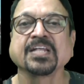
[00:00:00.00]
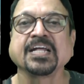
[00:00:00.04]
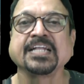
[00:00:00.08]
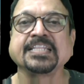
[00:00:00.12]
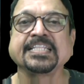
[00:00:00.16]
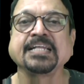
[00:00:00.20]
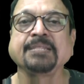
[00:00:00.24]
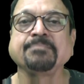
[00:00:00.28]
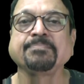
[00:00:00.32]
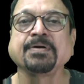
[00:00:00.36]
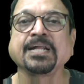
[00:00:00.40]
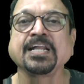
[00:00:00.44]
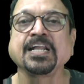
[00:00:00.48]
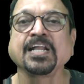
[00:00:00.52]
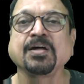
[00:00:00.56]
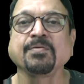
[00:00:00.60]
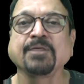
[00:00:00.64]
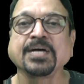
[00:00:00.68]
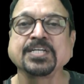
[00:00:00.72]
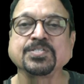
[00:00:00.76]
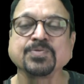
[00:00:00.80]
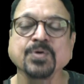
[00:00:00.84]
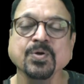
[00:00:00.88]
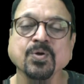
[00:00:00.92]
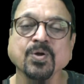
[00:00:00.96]
Then
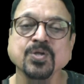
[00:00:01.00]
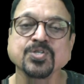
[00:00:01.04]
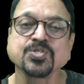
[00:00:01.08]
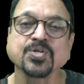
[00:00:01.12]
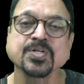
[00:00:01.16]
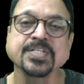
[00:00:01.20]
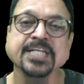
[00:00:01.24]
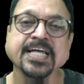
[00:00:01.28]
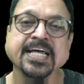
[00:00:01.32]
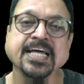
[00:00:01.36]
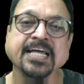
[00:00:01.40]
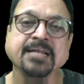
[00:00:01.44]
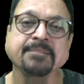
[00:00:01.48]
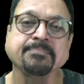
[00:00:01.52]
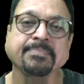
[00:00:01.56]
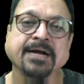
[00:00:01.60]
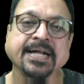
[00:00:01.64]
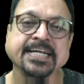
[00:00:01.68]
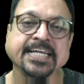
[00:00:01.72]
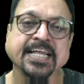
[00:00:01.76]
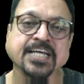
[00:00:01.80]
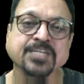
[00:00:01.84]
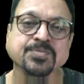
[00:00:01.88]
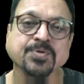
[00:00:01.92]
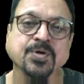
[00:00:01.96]
Pallavas were also there,
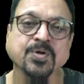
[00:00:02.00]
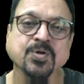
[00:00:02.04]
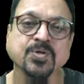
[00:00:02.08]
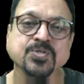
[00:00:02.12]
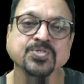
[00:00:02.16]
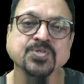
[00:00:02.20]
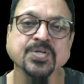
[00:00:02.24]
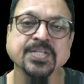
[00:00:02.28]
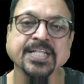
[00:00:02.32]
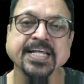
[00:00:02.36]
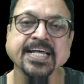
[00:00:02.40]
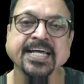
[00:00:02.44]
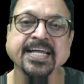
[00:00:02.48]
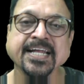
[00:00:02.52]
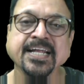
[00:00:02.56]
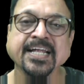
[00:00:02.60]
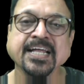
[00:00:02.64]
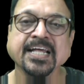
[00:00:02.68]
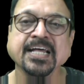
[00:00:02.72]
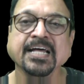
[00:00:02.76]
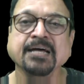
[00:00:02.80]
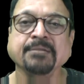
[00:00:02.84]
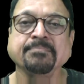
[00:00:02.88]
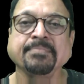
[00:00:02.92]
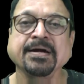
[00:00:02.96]
Pandyas were also there,
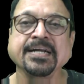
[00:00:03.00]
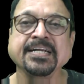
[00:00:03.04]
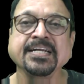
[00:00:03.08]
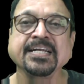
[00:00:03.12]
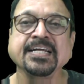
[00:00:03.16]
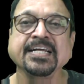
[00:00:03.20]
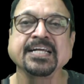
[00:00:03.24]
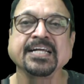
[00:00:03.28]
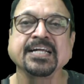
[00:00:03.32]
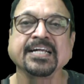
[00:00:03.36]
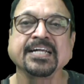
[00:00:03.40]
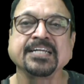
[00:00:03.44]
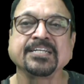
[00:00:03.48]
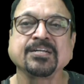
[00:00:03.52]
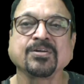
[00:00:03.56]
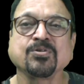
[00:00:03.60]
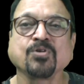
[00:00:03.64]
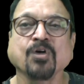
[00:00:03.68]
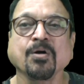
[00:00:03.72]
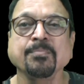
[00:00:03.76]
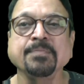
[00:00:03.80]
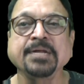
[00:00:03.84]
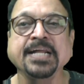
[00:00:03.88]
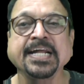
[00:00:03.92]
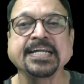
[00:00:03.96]
but
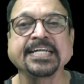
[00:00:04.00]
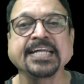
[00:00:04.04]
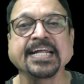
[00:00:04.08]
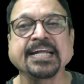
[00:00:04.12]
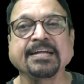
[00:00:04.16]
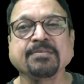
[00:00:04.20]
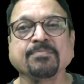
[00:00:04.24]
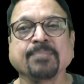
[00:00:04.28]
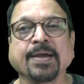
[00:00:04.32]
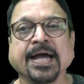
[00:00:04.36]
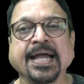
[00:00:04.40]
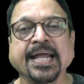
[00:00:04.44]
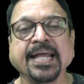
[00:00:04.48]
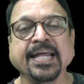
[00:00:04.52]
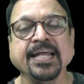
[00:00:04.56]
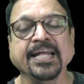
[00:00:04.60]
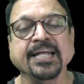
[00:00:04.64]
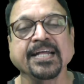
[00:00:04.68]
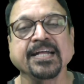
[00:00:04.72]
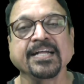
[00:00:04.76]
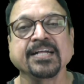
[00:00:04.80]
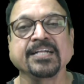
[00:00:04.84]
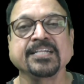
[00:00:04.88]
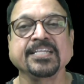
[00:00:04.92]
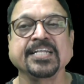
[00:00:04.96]
dominated by
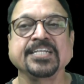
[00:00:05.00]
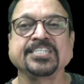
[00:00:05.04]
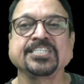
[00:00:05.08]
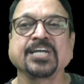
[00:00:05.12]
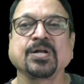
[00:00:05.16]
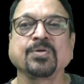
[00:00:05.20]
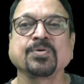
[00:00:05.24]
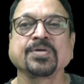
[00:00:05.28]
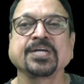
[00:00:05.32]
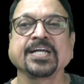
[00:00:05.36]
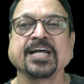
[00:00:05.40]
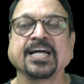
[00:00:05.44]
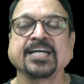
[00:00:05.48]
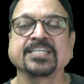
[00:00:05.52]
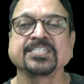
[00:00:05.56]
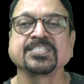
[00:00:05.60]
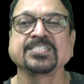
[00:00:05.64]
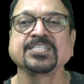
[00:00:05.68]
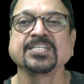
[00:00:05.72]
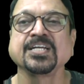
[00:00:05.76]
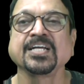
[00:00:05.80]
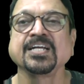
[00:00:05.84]
the Chalukyas.